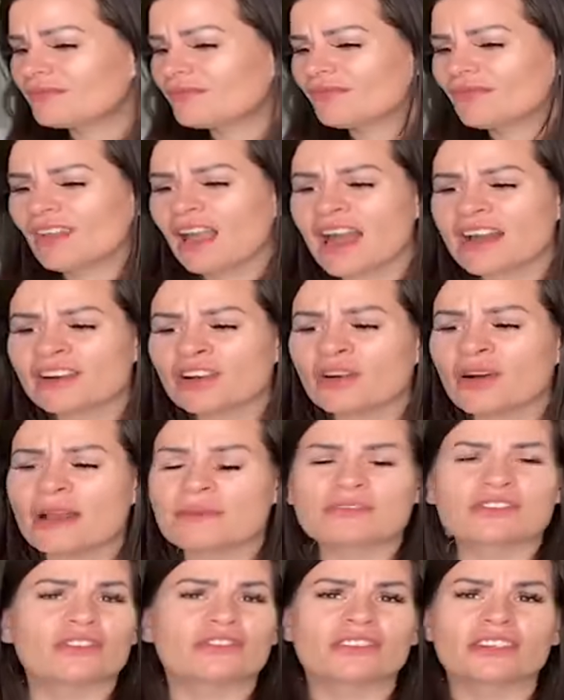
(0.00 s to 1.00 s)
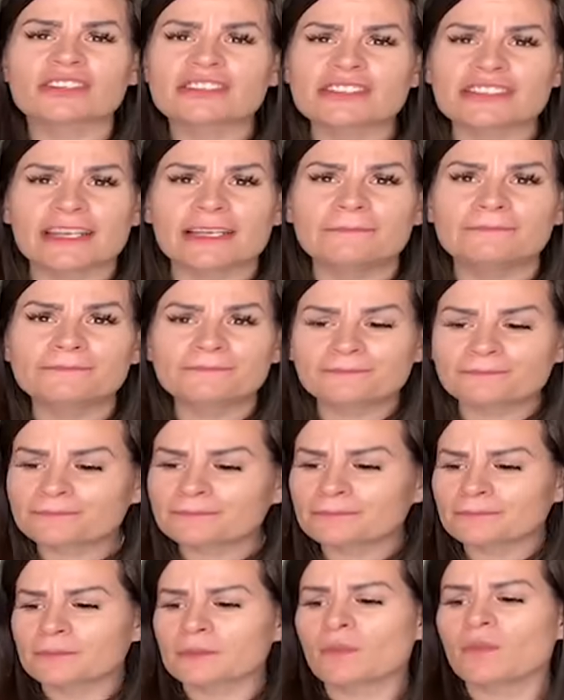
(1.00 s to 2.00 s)
I don't know why I'm so thirsty.
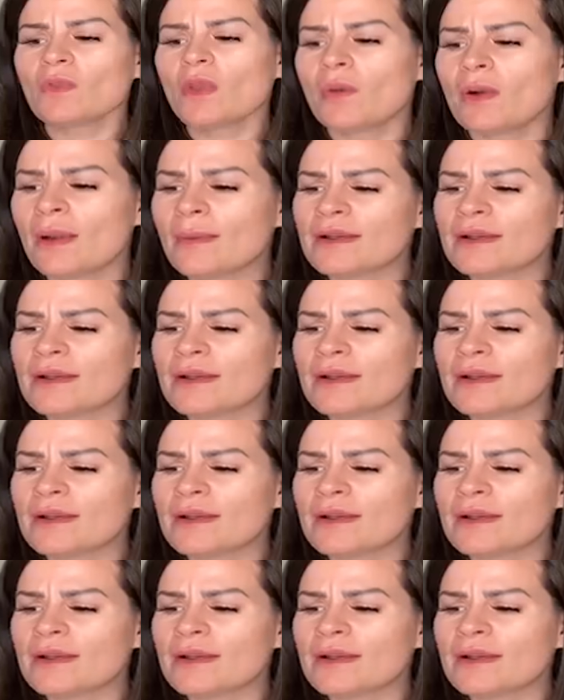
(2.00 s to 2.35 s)
Why